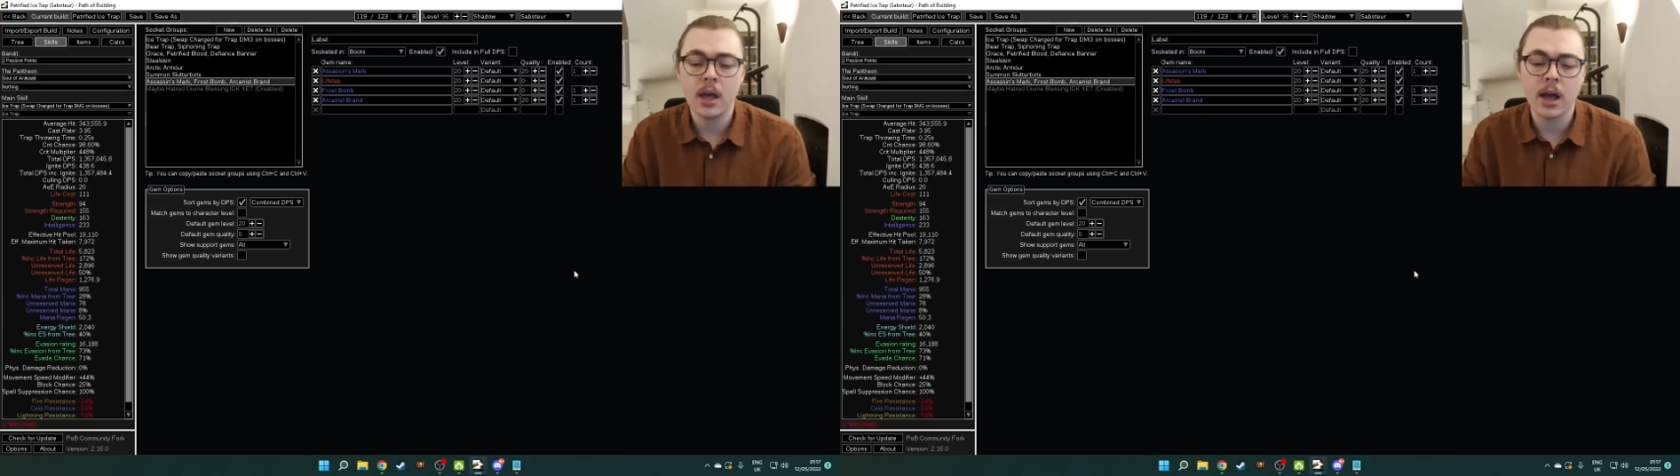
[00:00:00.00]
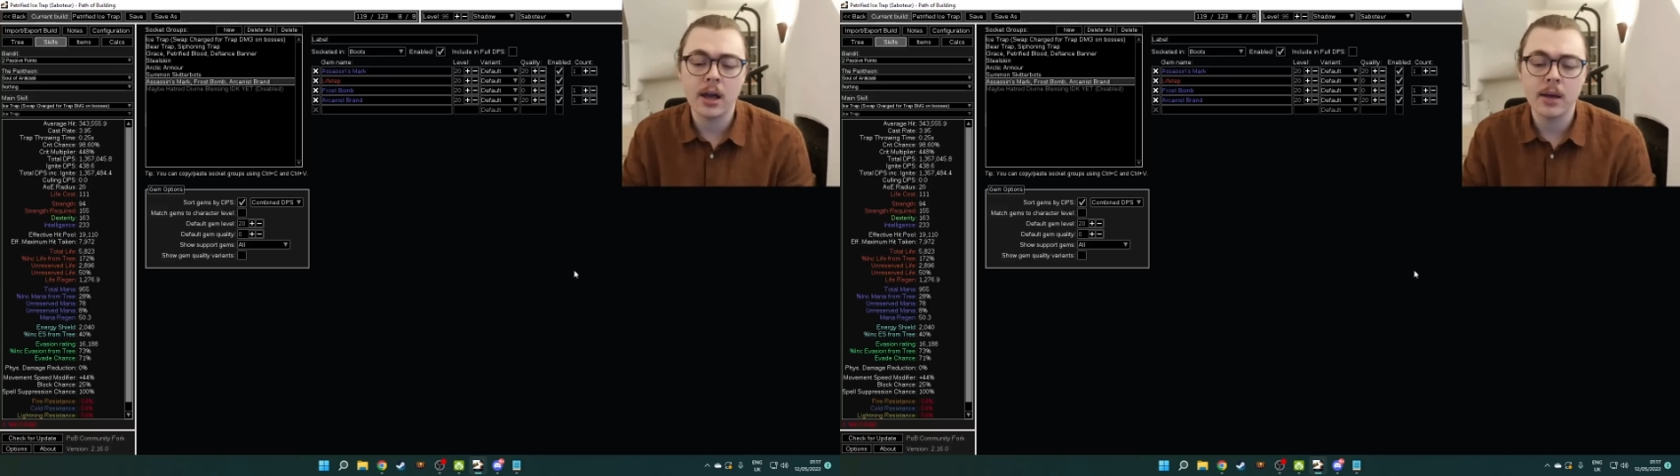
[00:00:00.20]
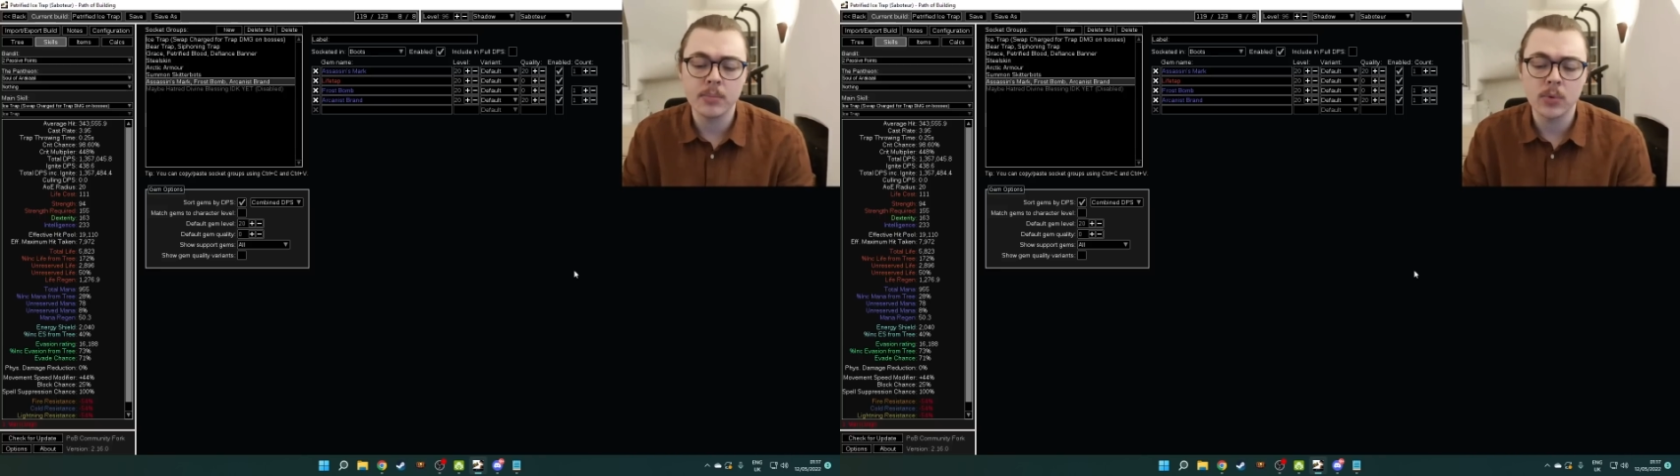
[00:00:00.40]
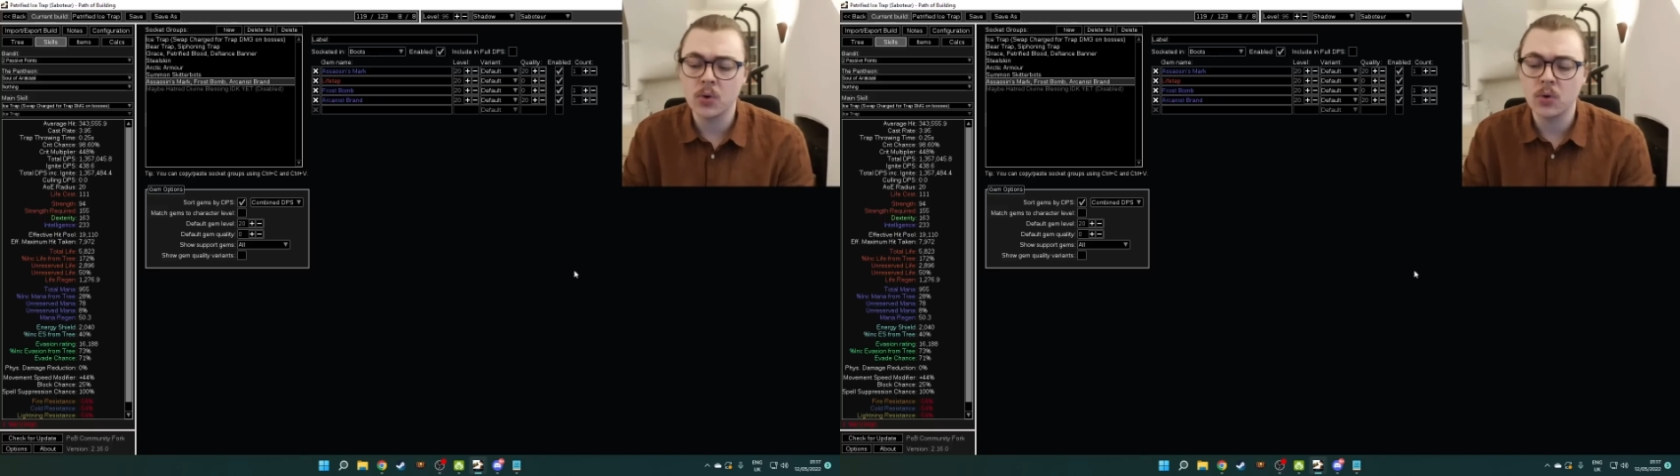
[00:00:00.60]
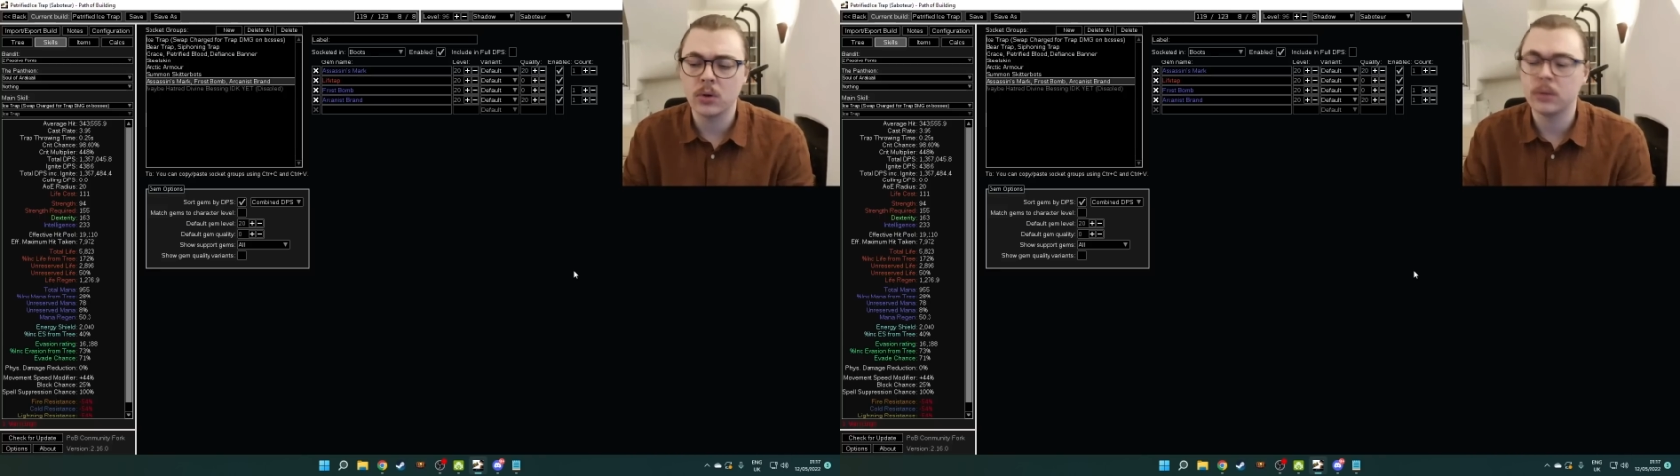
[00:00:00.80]

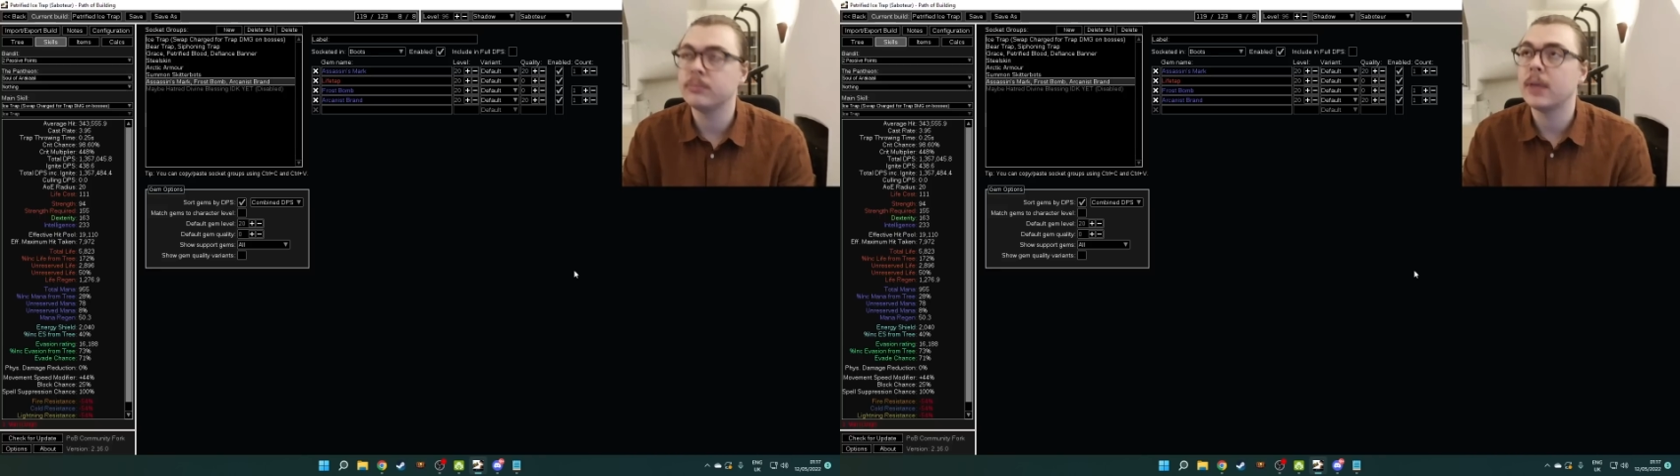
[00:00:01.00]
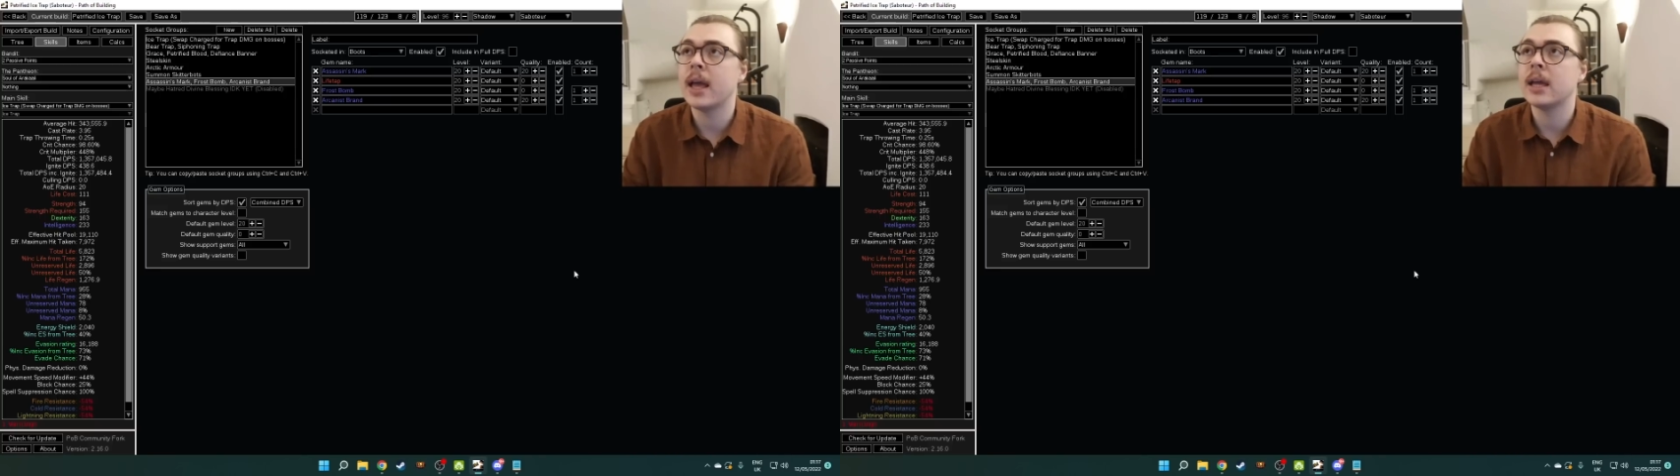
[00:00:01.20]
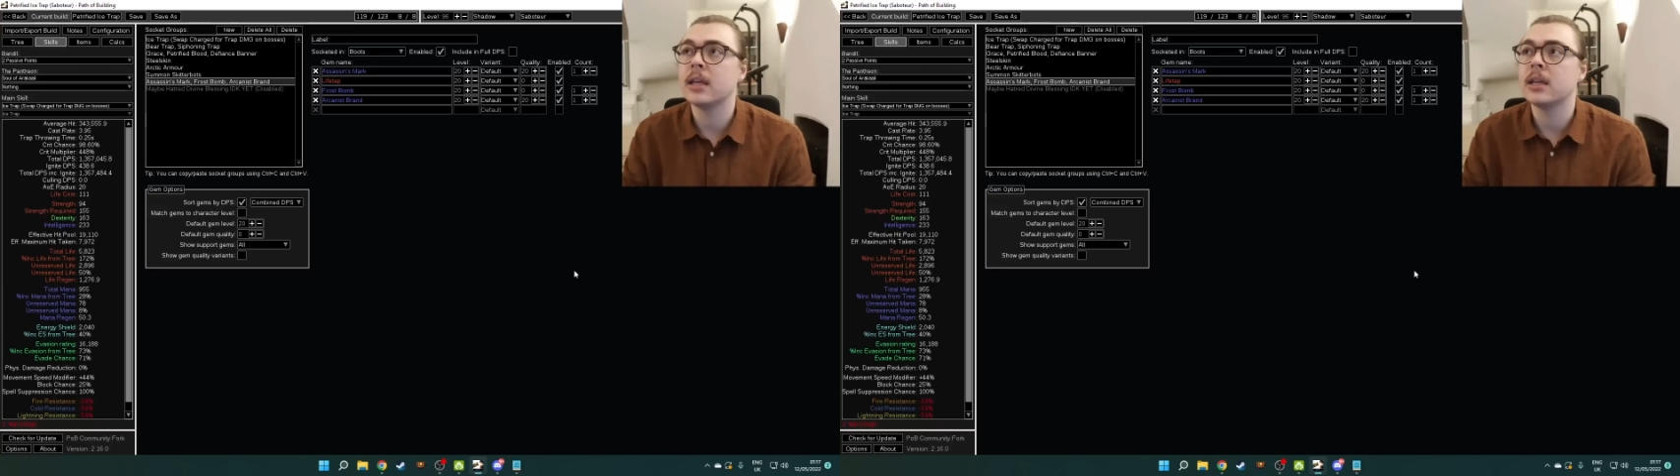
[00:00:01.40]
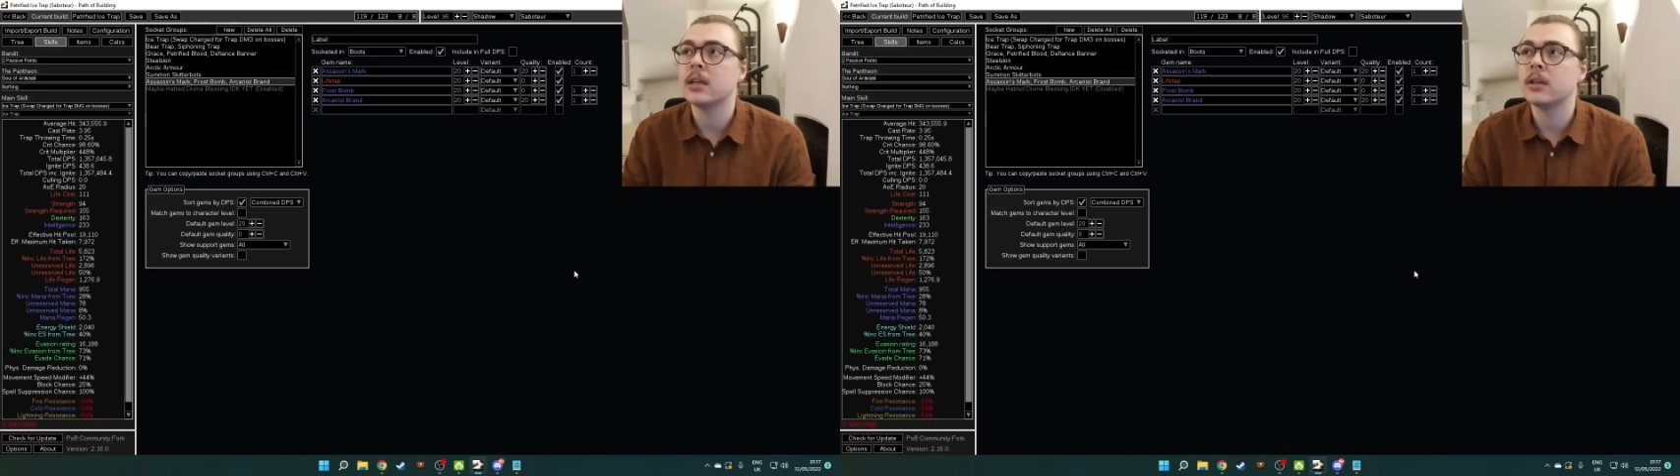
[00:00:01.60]
or a